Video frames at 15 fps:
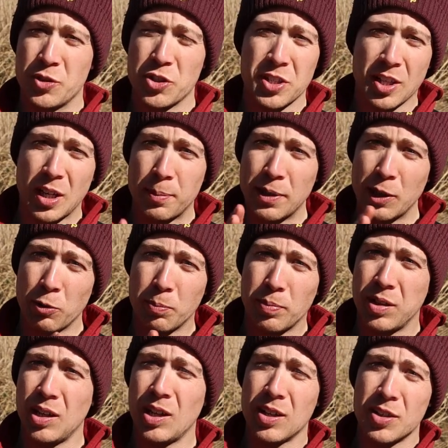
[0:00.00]
Just a couple of
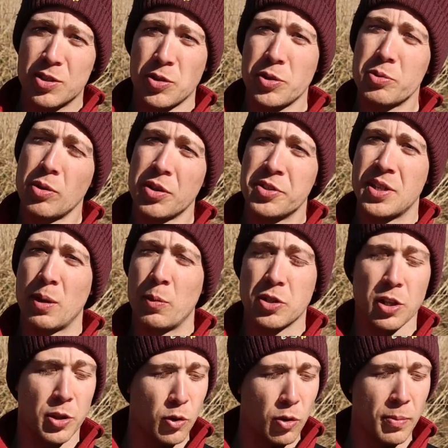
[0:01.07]
little plucks on the rod tip
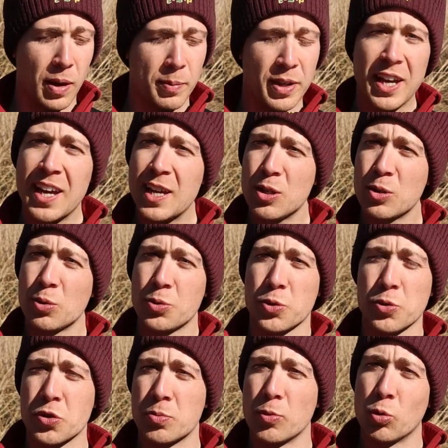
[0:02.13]
which I thought maybe
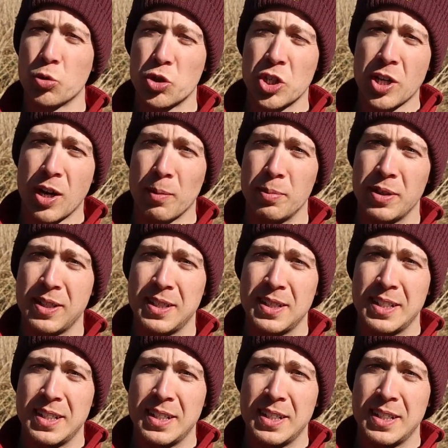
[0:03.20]
eels or small chub,